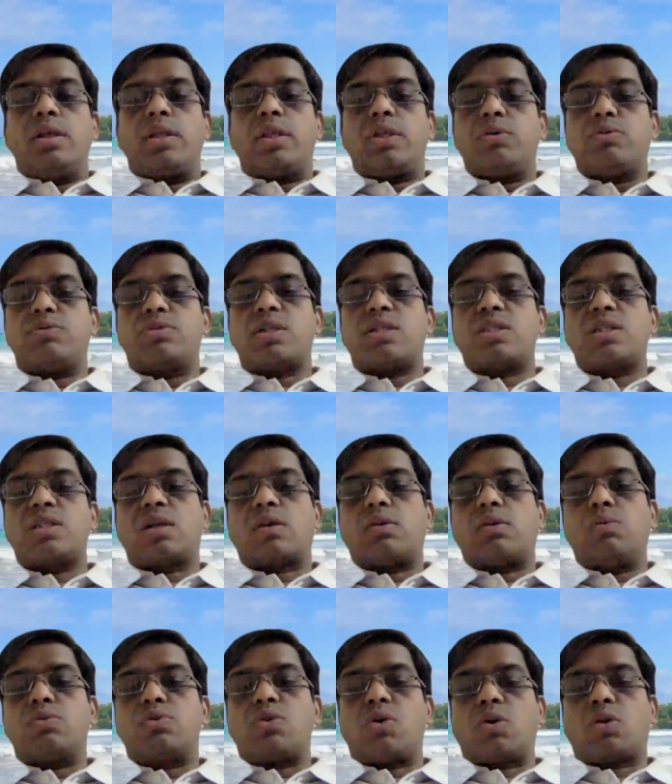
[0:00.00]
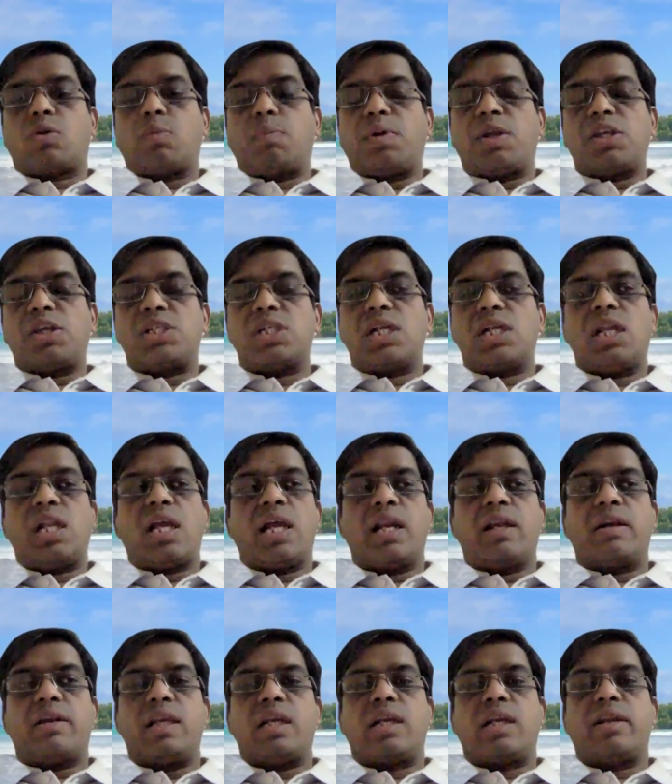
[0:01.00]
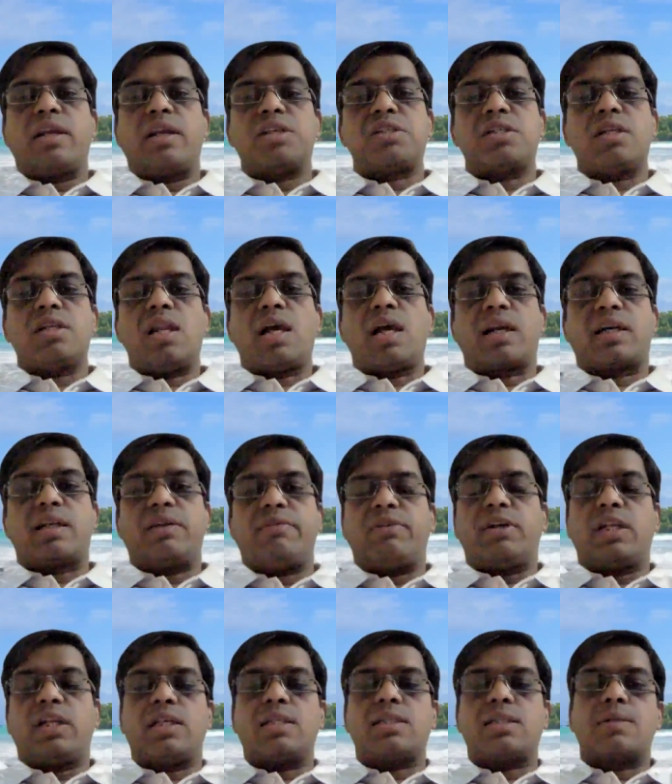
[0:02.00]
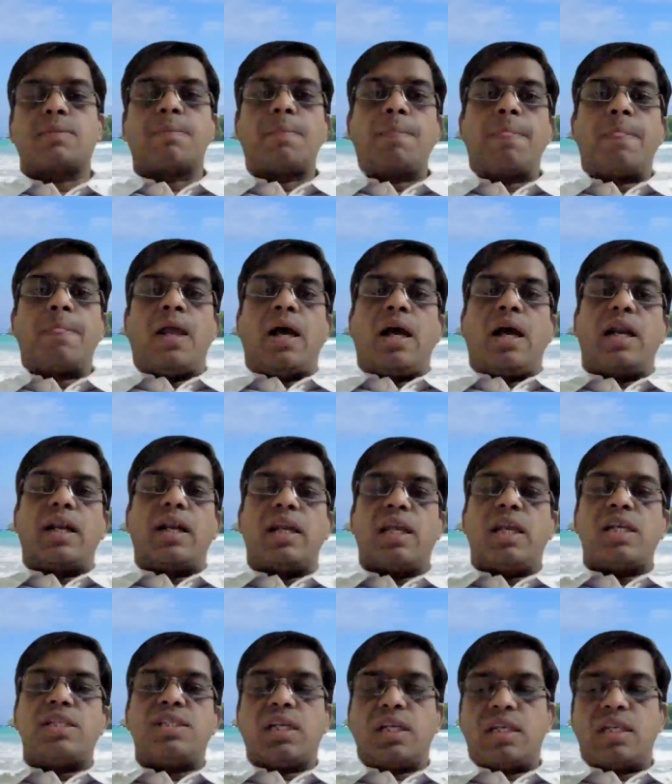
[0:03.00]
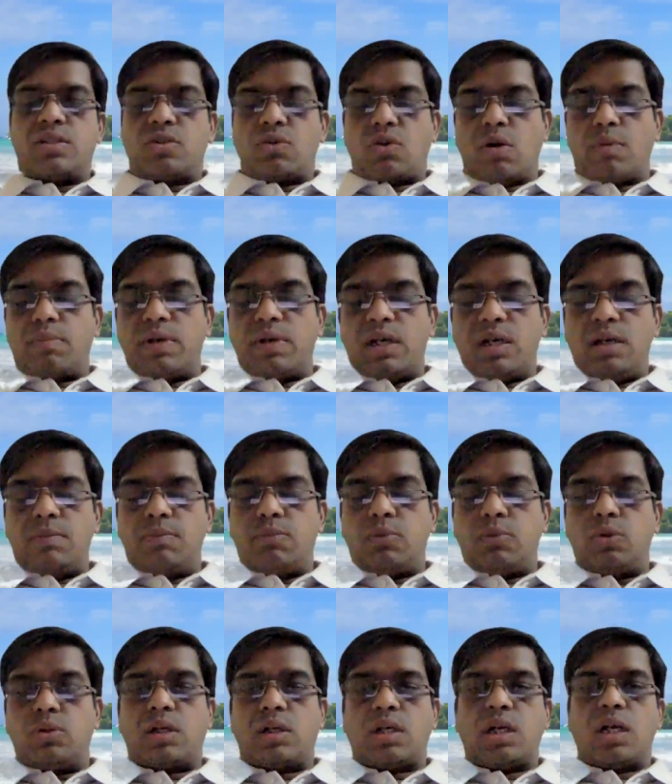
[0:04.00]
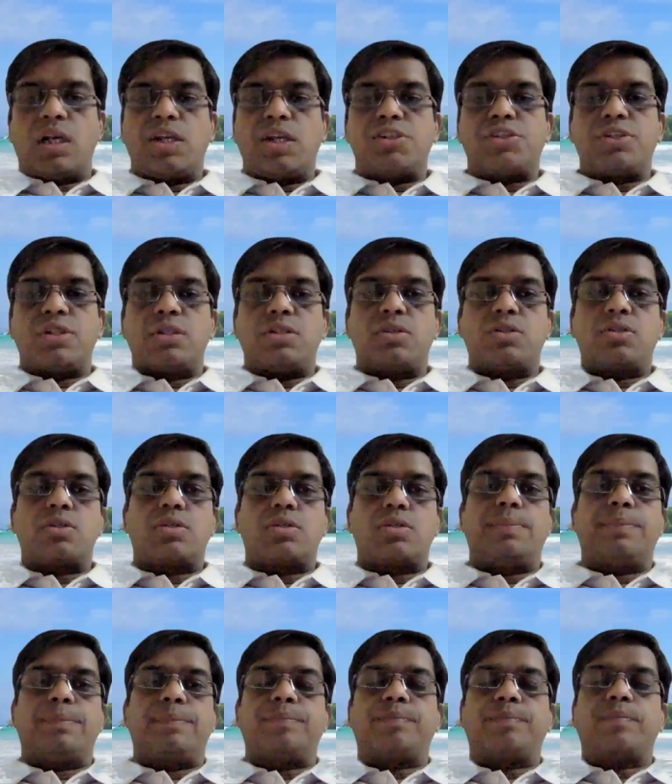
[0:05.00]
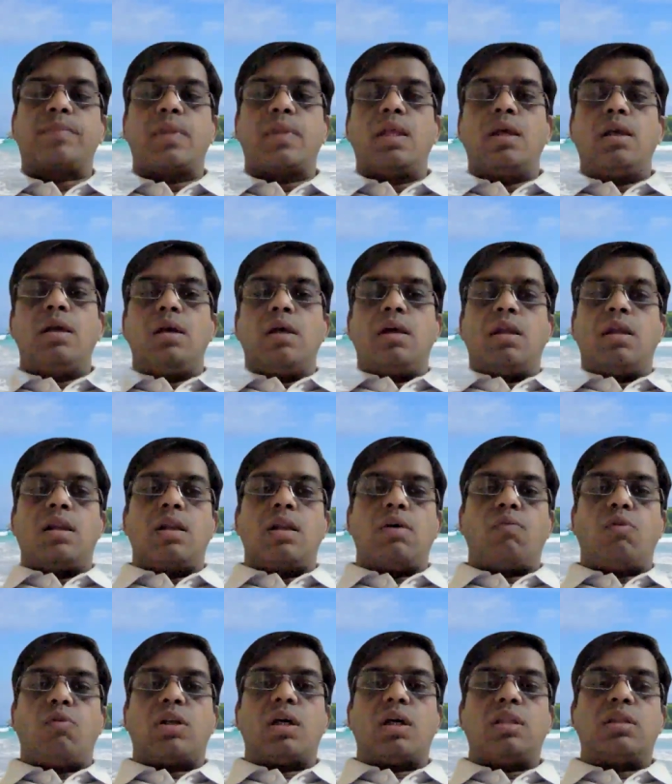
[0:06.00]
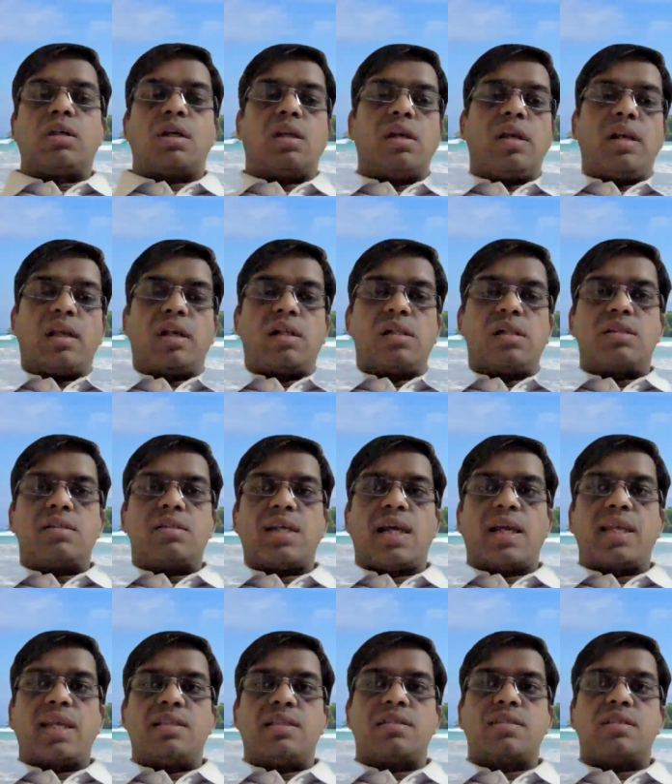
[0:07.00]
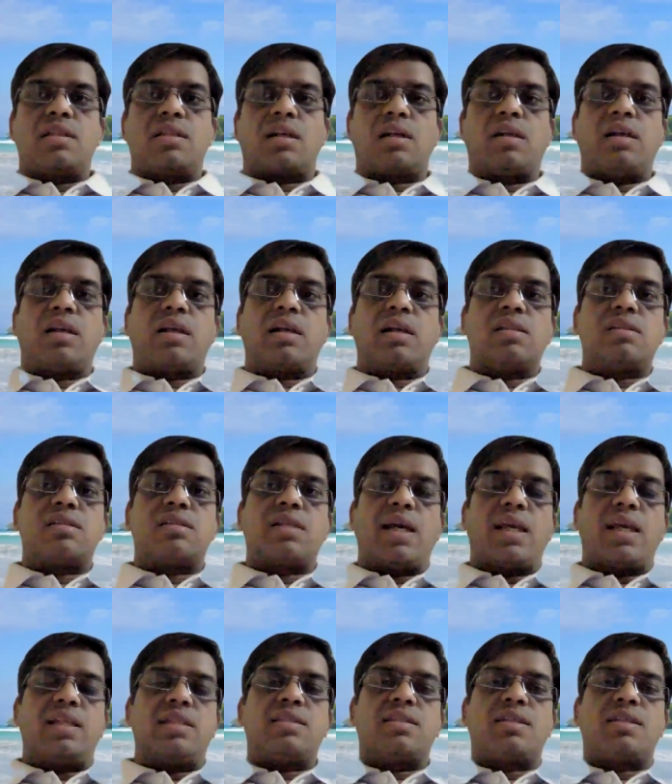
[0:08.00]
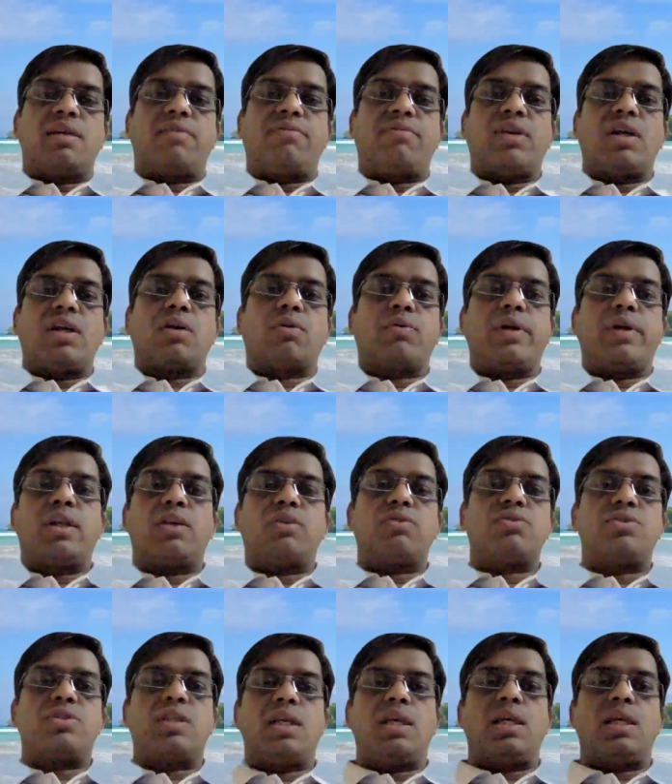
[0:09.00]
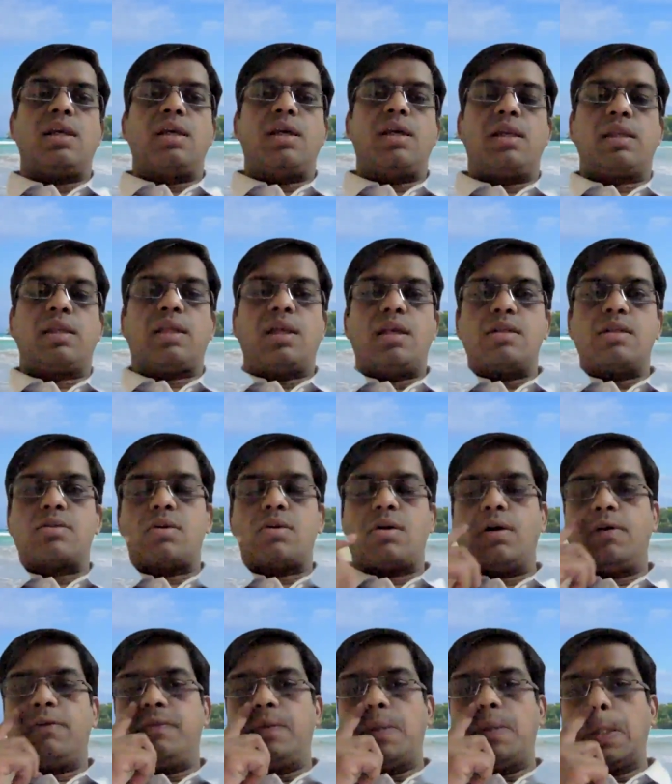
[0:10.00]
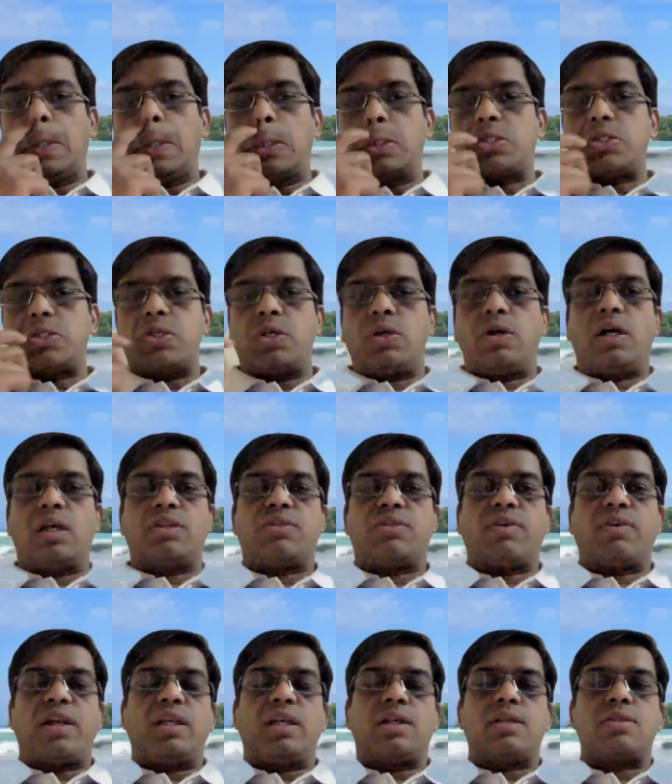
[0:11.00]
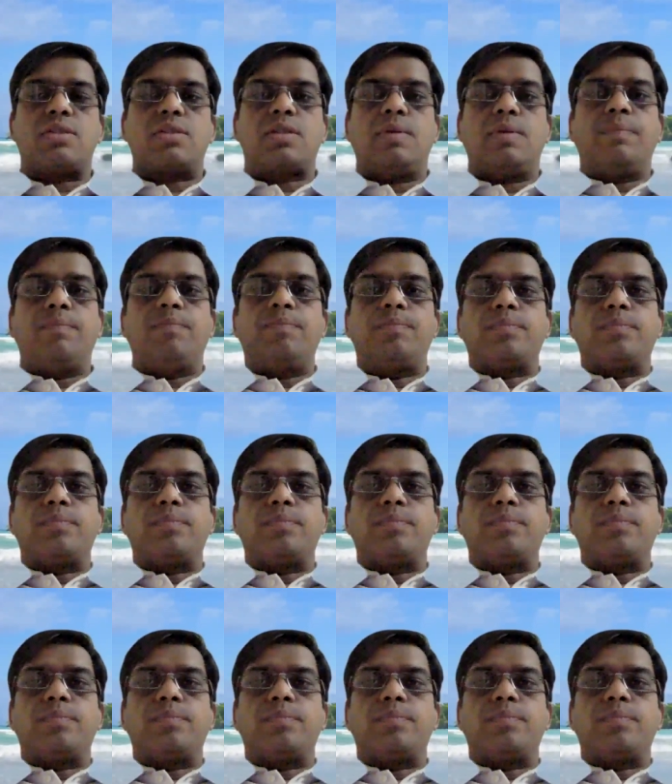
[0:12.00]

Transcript: Usage includes occupational and recreational activities, and aging is common in both the conditions. Now, what are the clinical signs? The clinical signs that we are going to see in case of osteoarthritis.